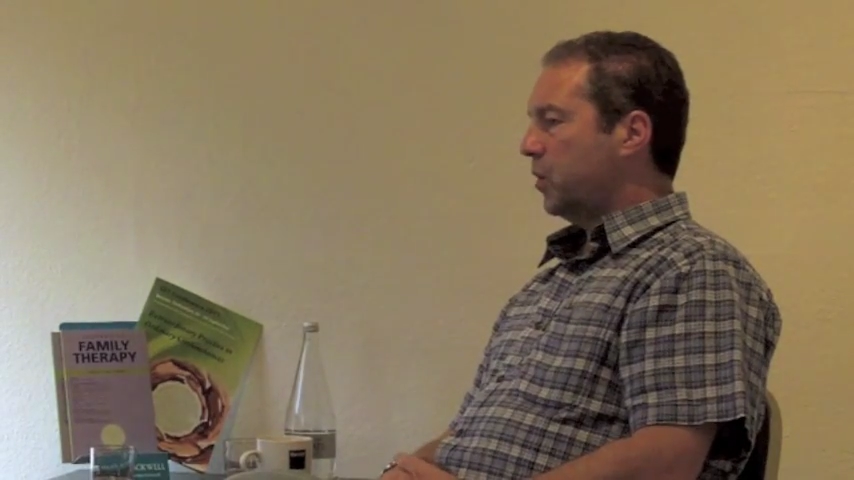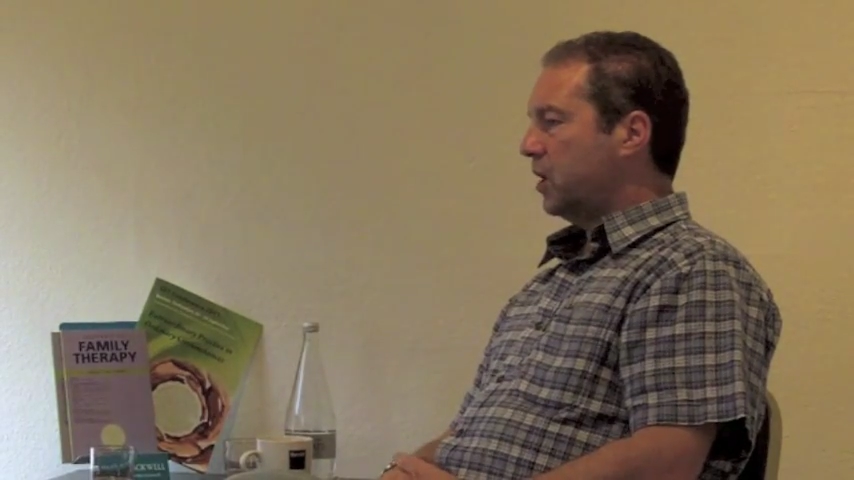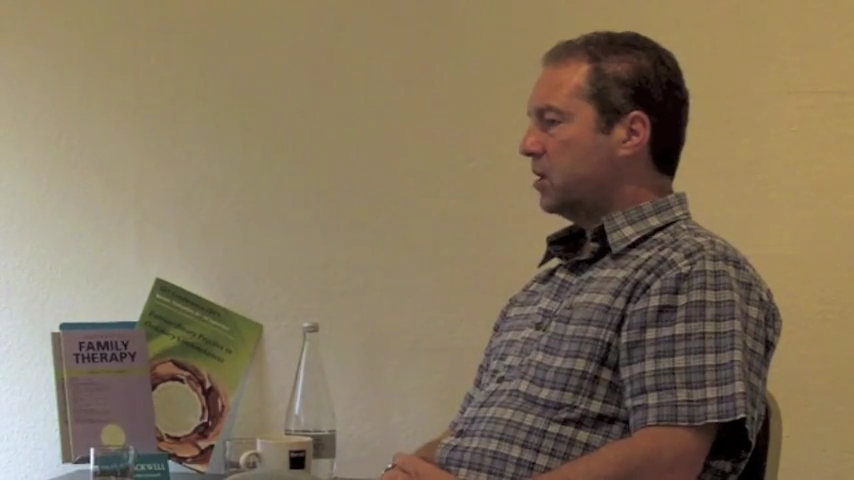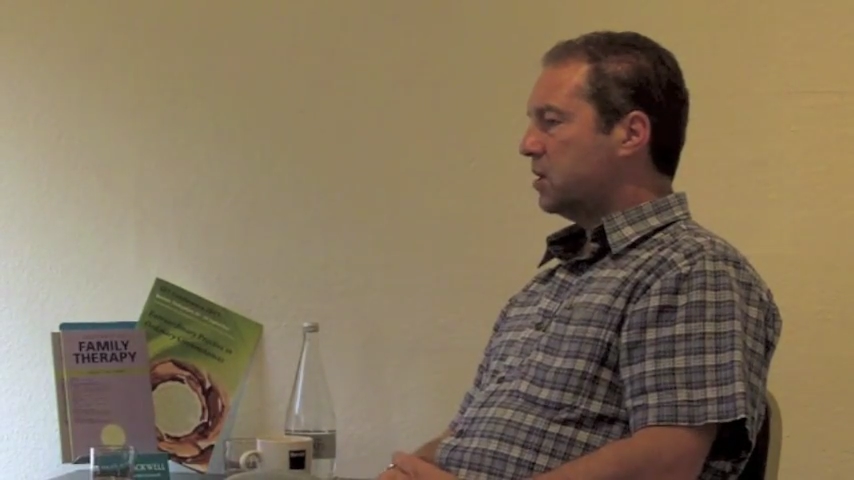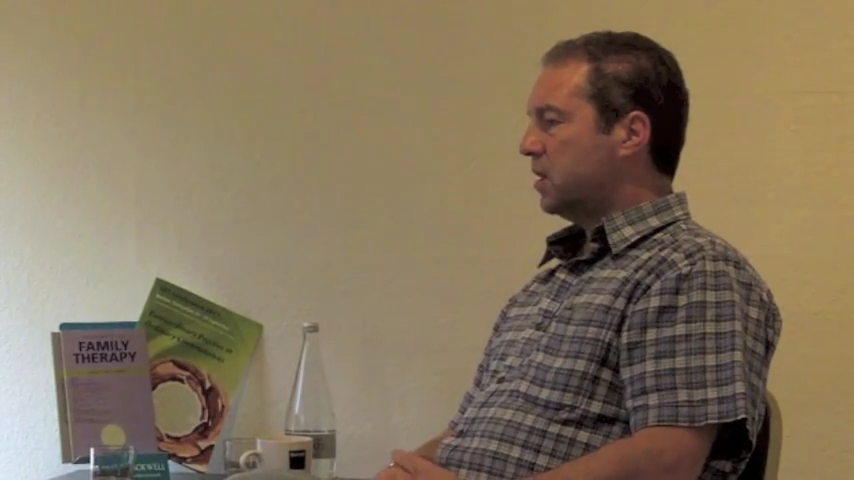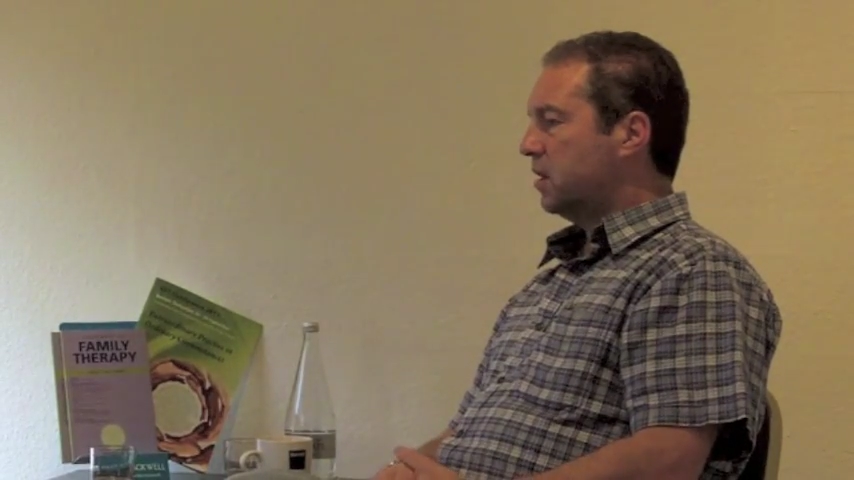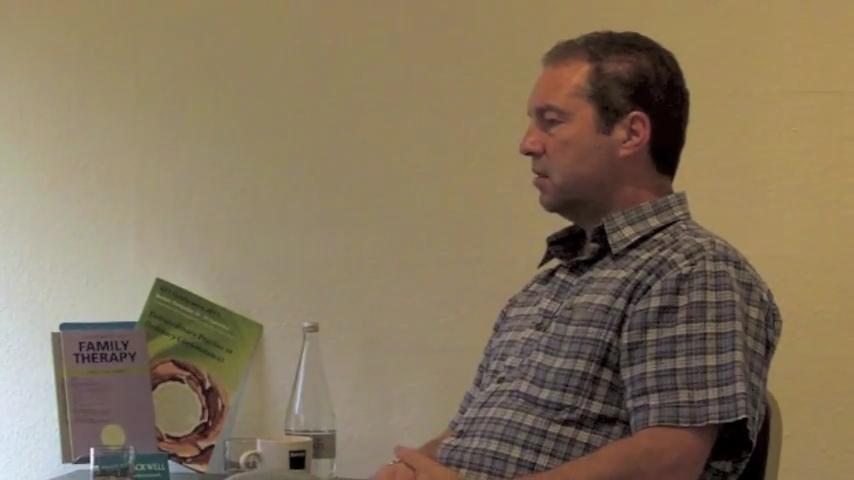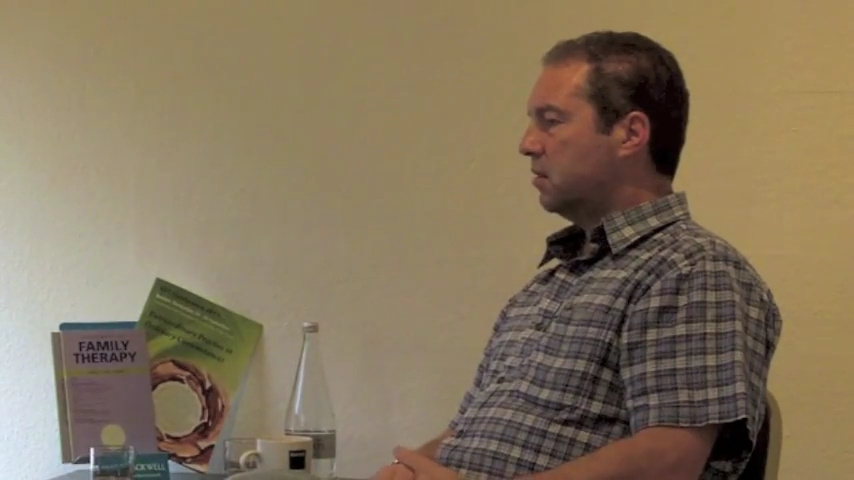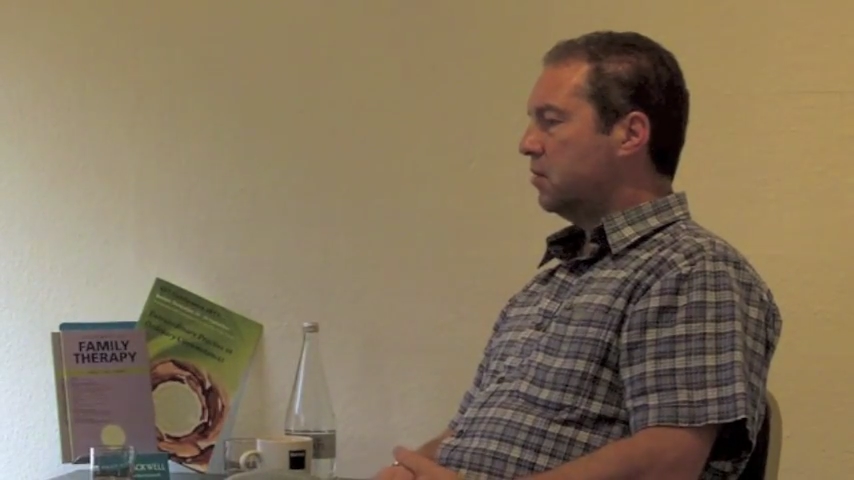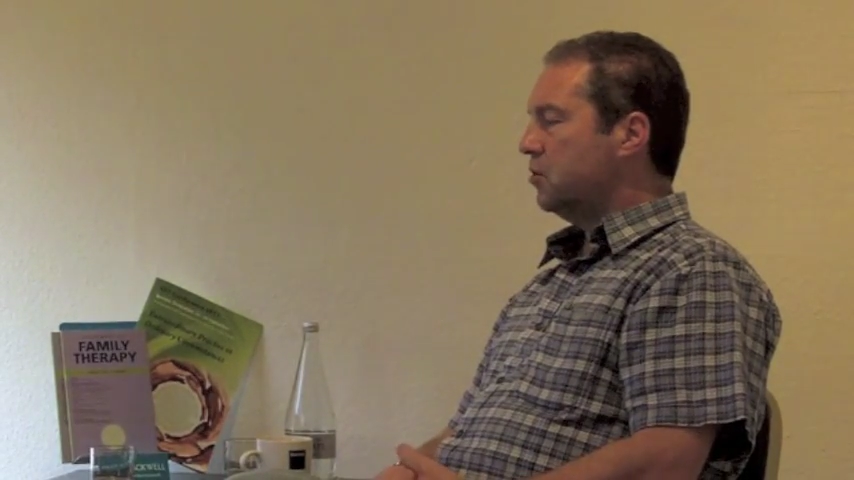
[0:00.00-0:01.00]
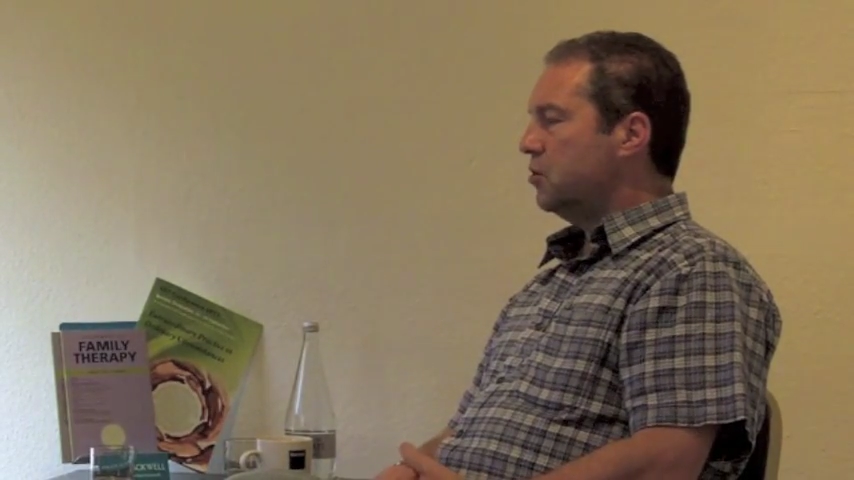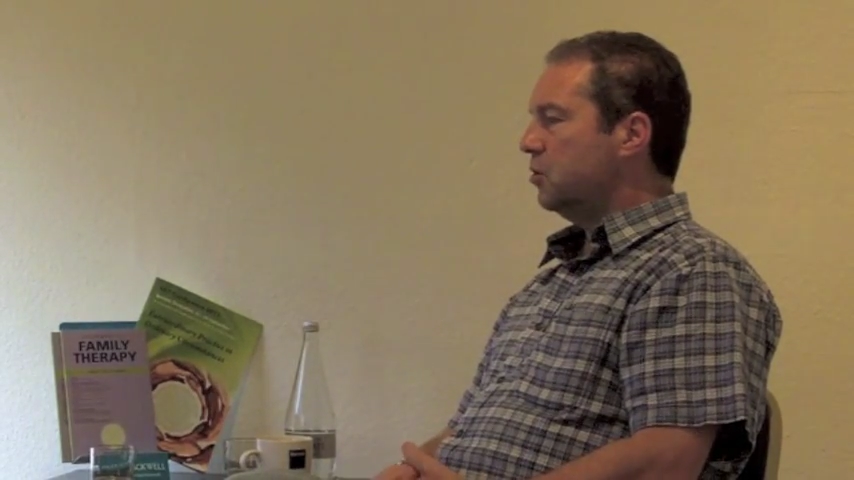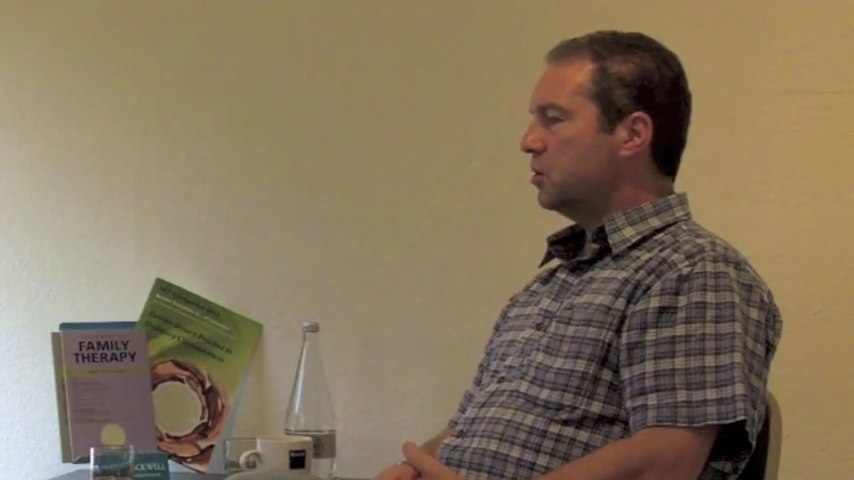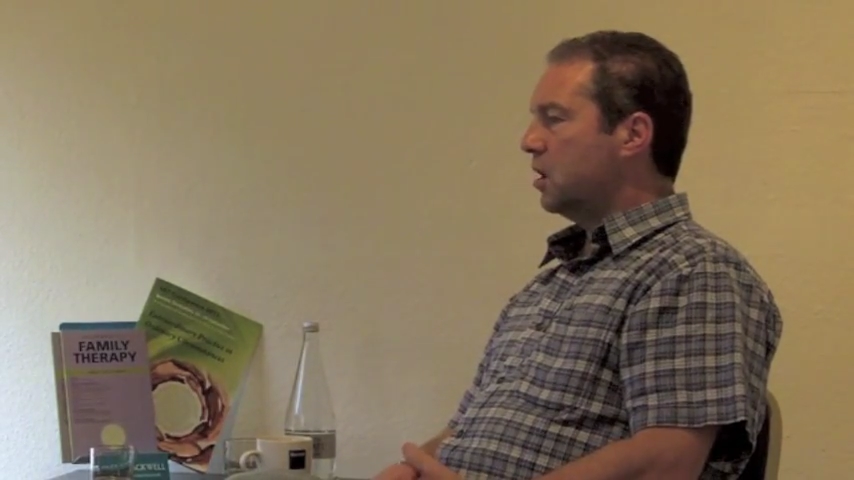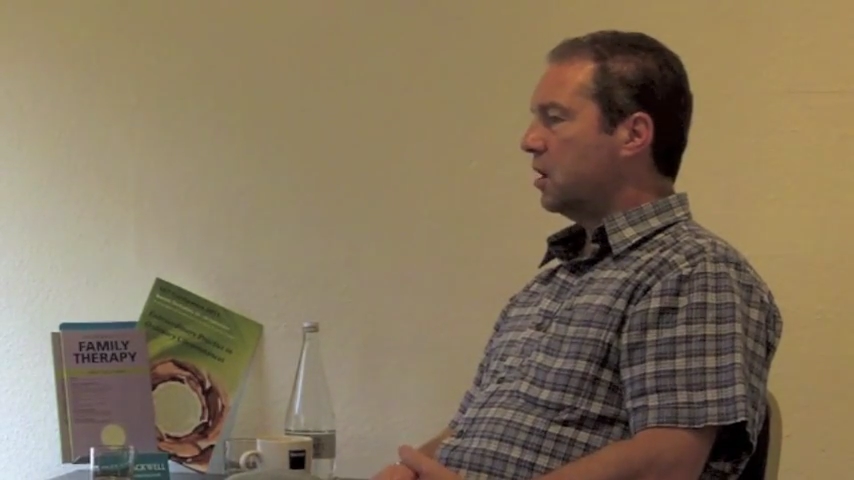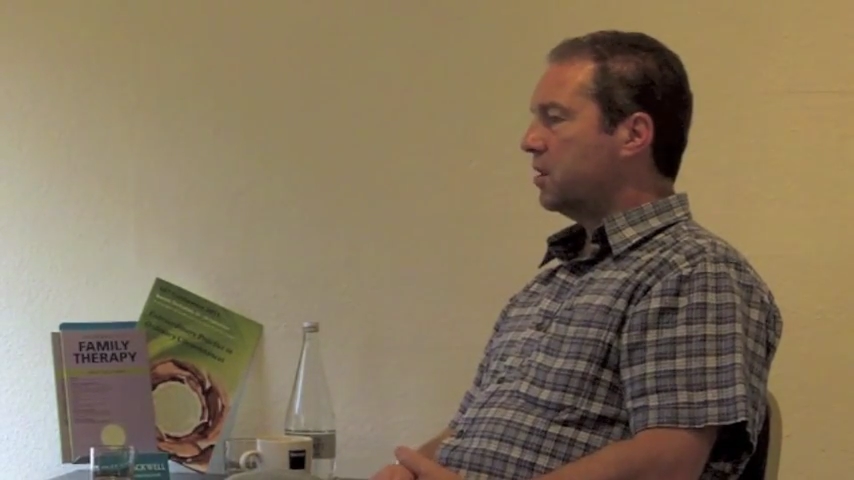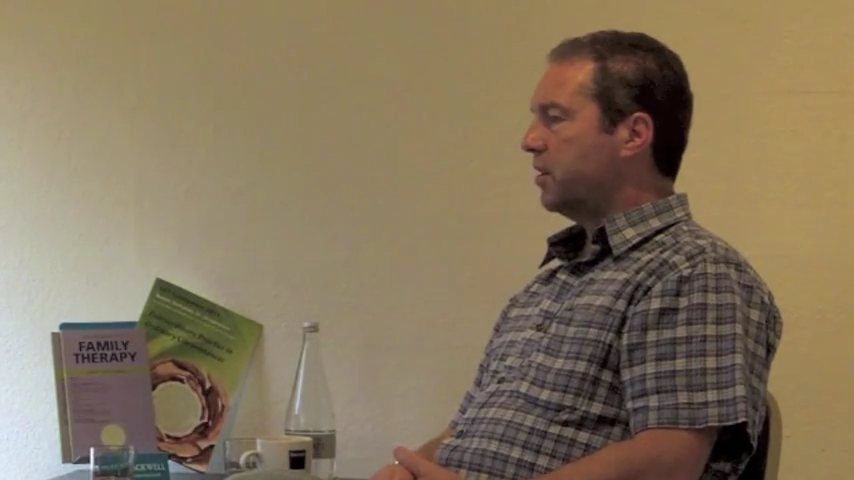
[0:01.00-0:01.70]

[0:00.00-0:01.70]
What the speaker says: we can still use our